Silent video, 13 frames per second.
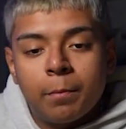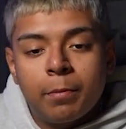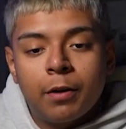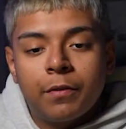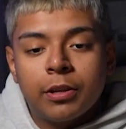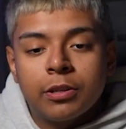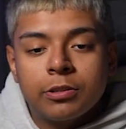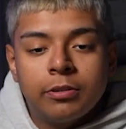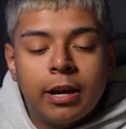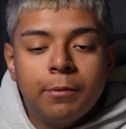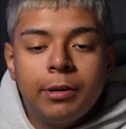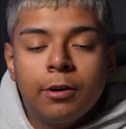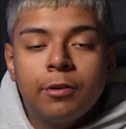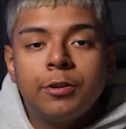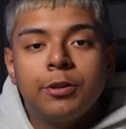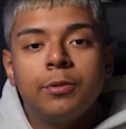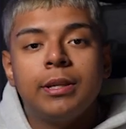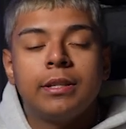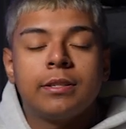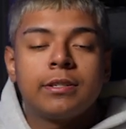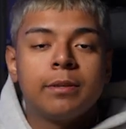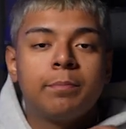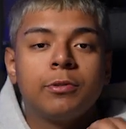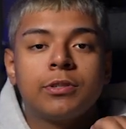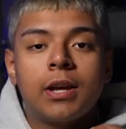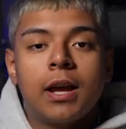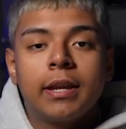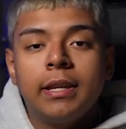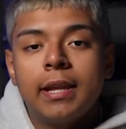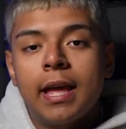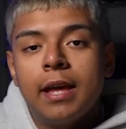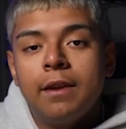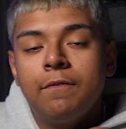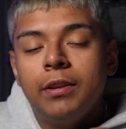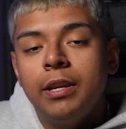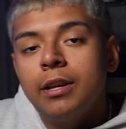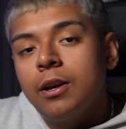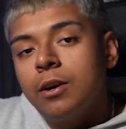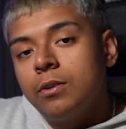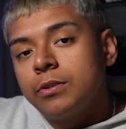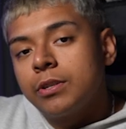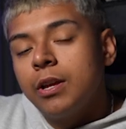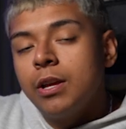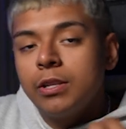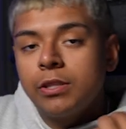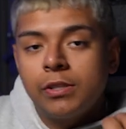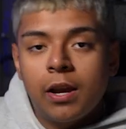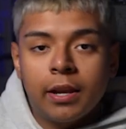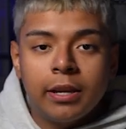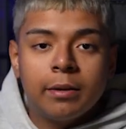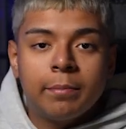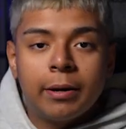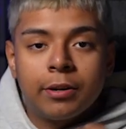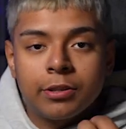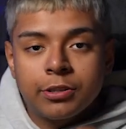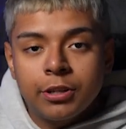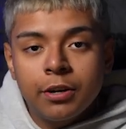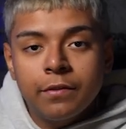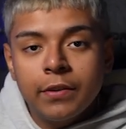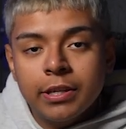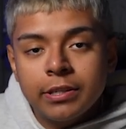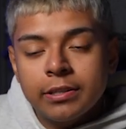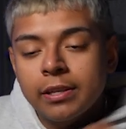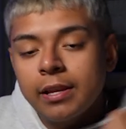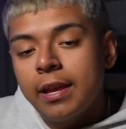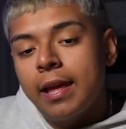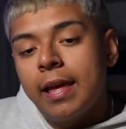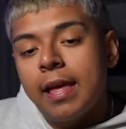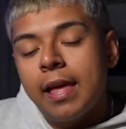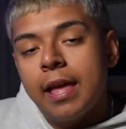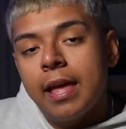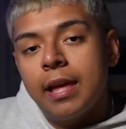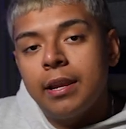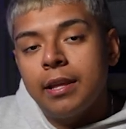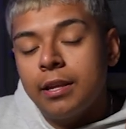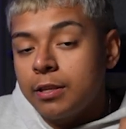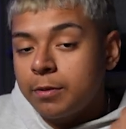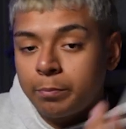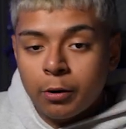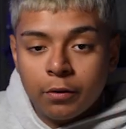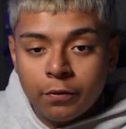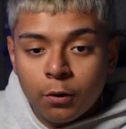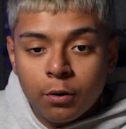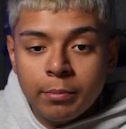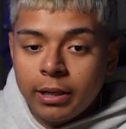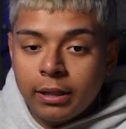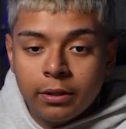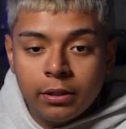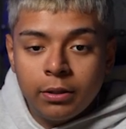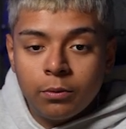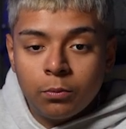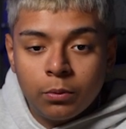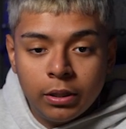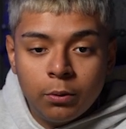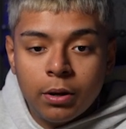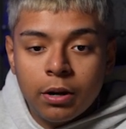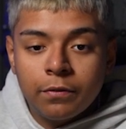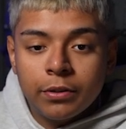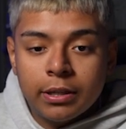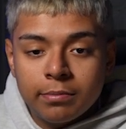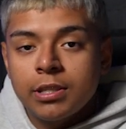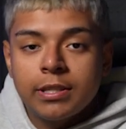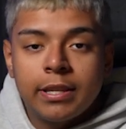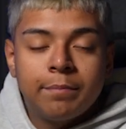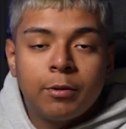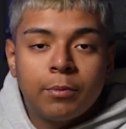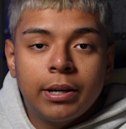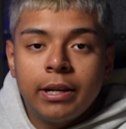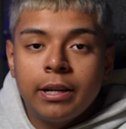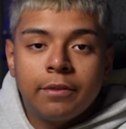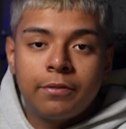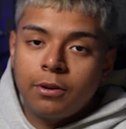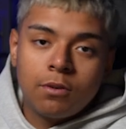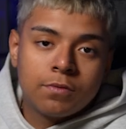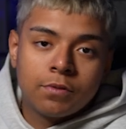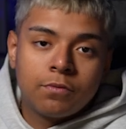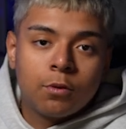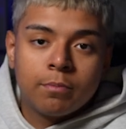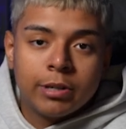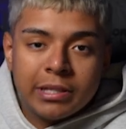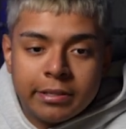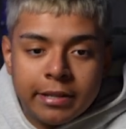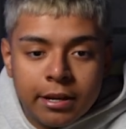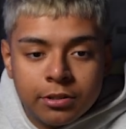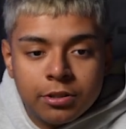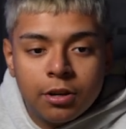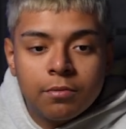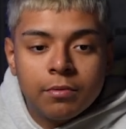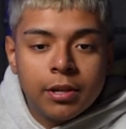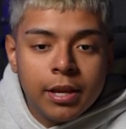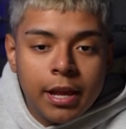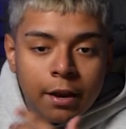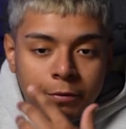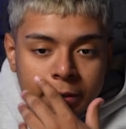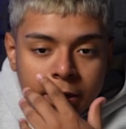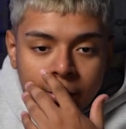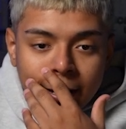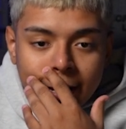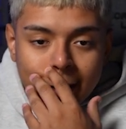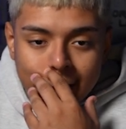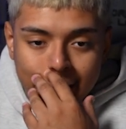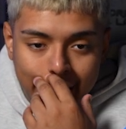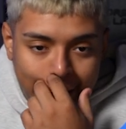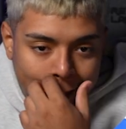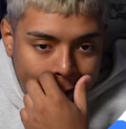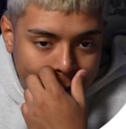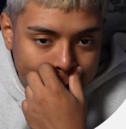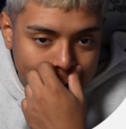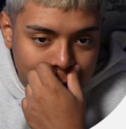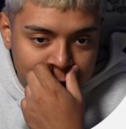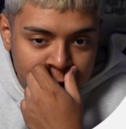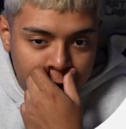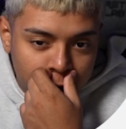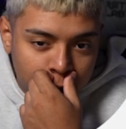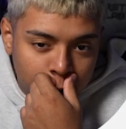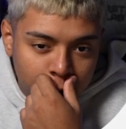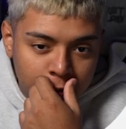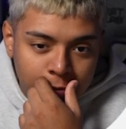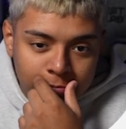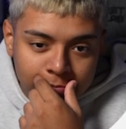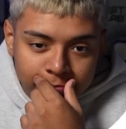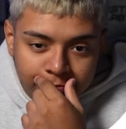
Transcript: Perfect. So now we know they're doing simple talking head videos, talking about a service, and it's performing clearly really well for them since they've been running it for over 4 months now. So if we go ahead and scroll.